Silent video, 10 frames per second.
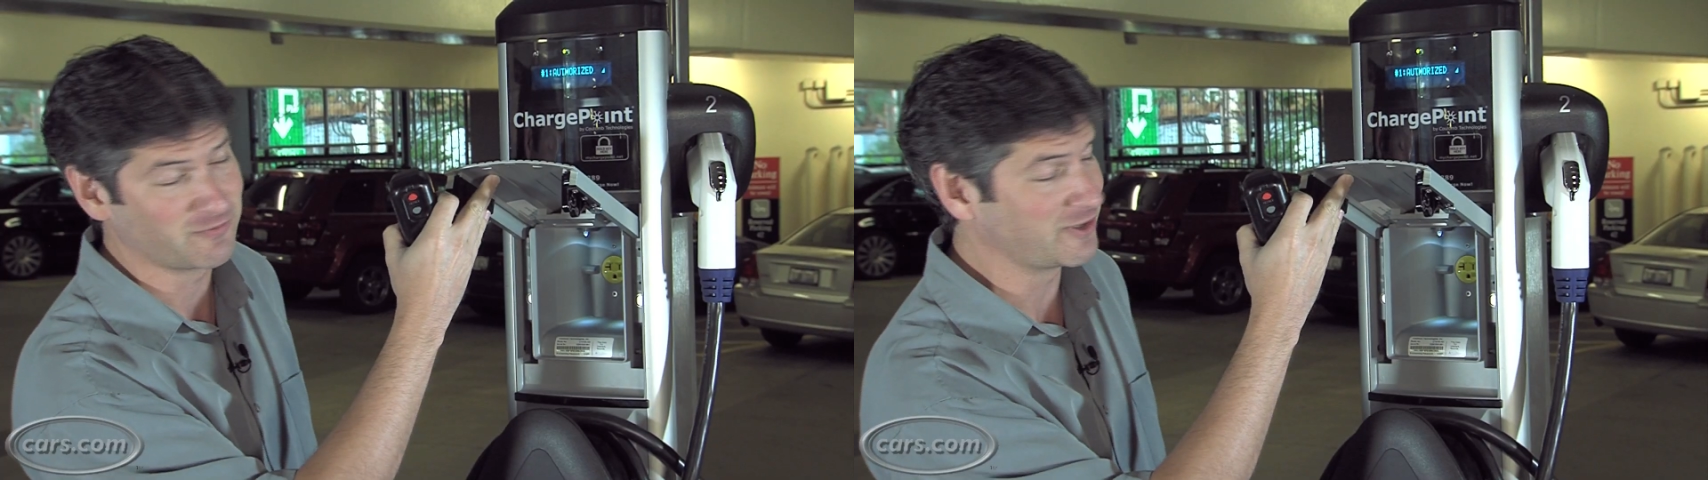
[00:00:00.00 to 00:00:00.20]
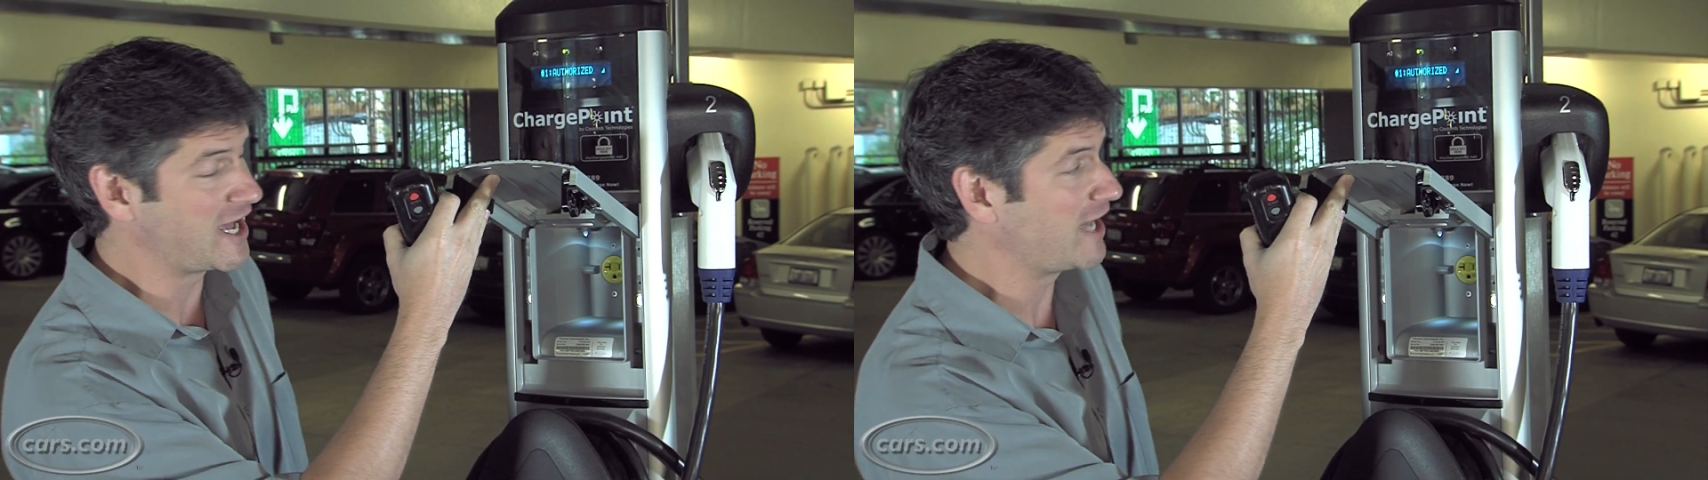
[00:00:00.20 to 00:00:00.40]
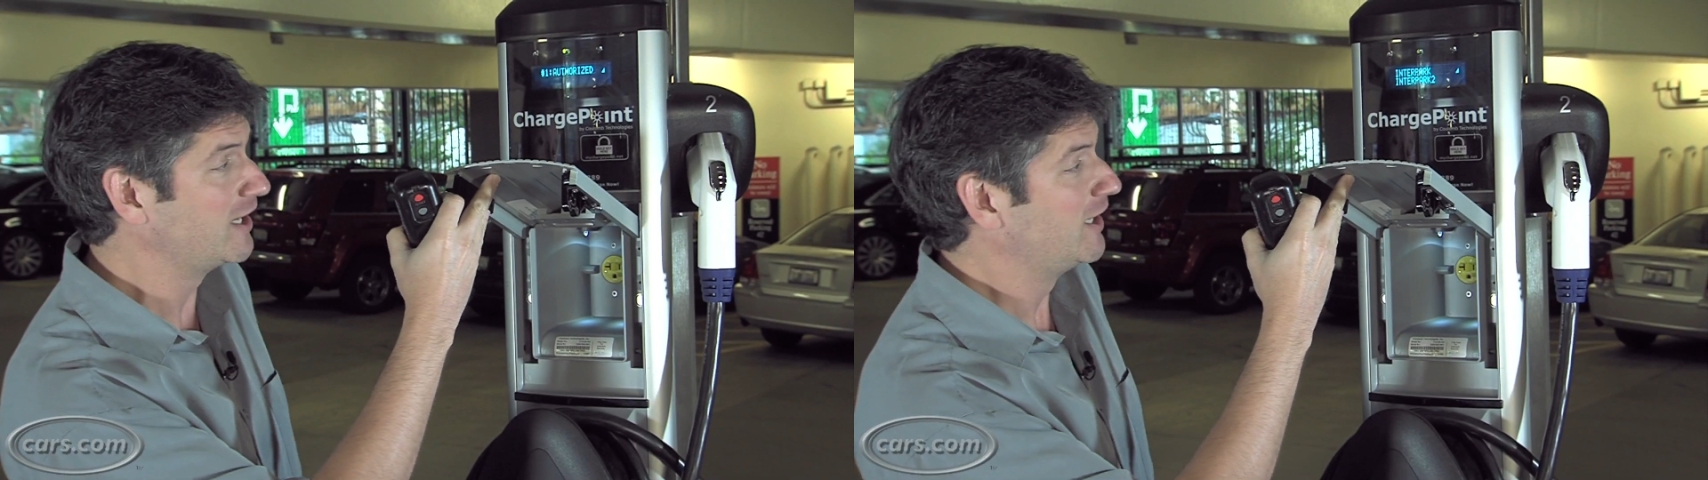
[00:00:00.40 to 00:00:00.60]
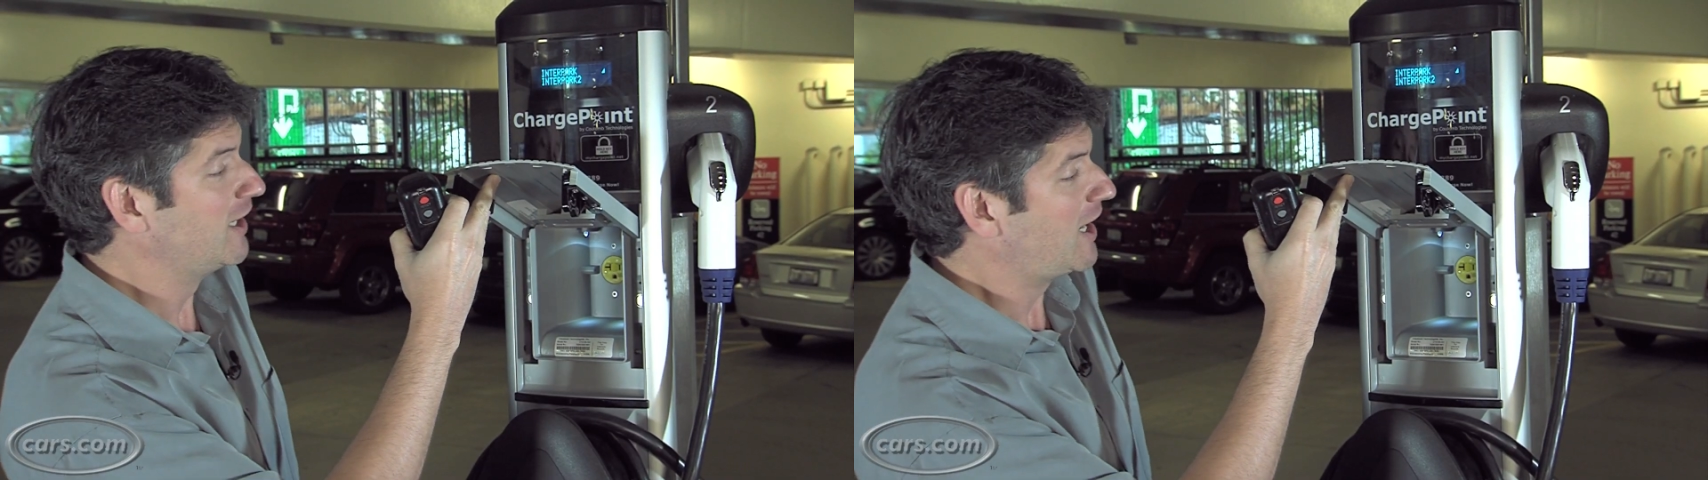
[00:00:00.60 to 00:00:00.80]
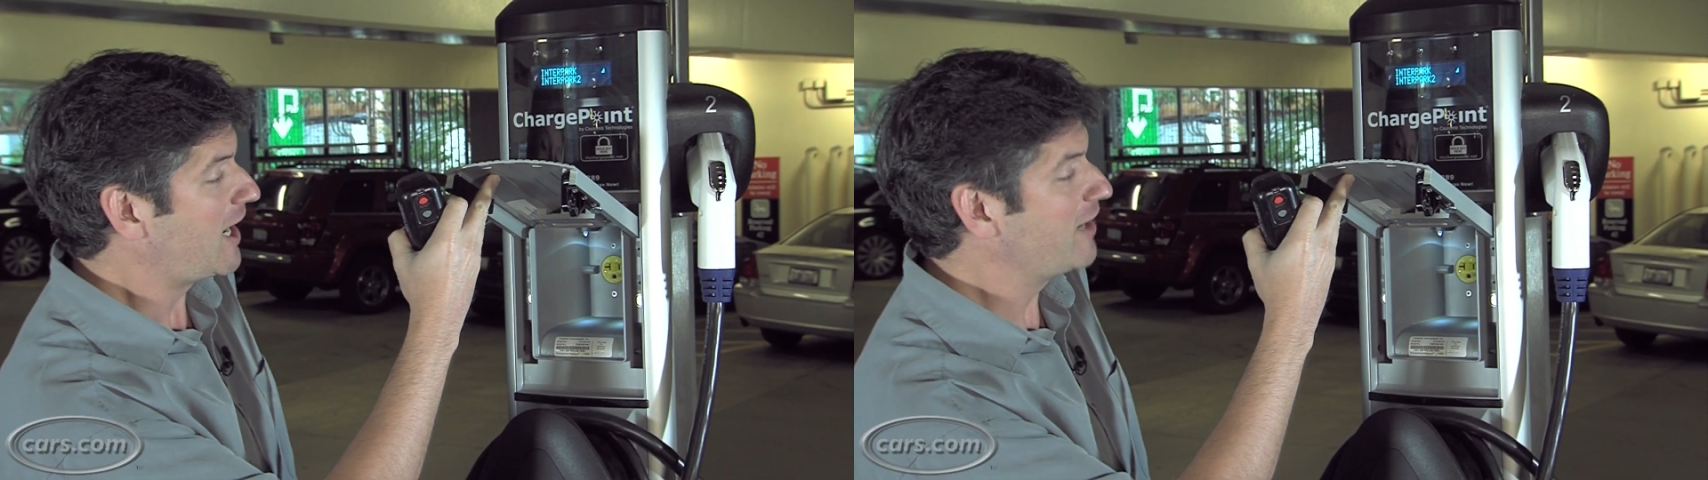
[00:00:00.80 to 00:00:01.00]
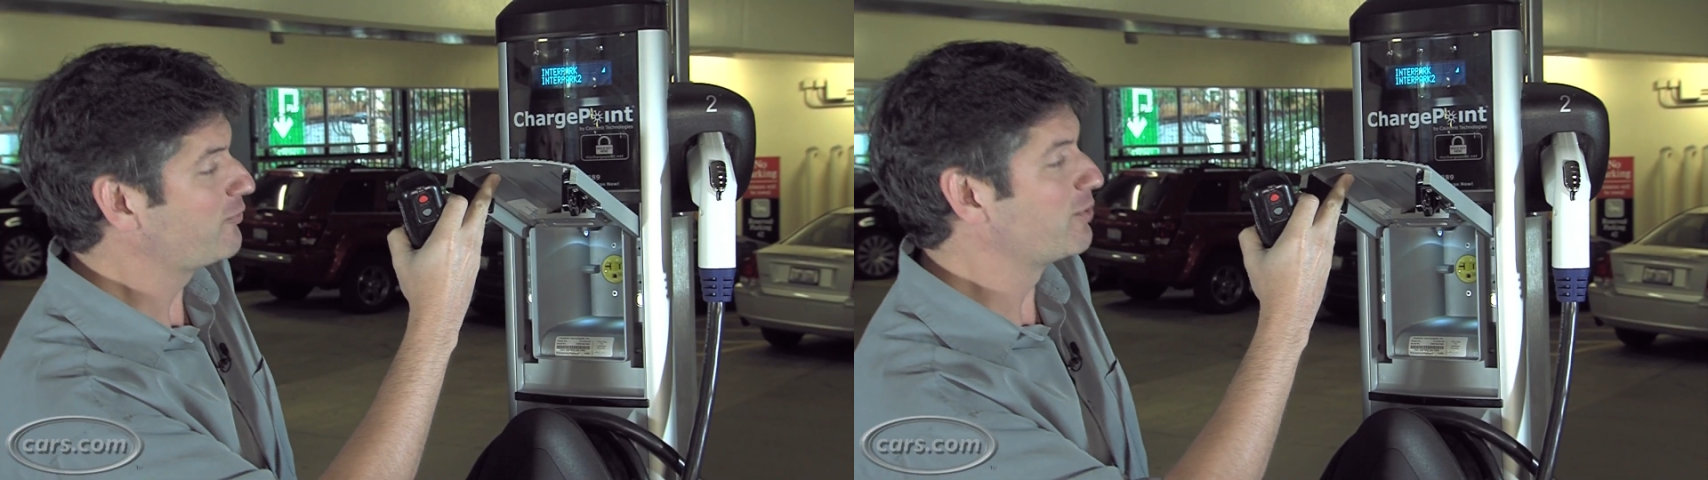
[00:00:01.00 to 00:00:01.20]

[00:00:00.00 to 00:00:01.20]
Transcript: for that. I have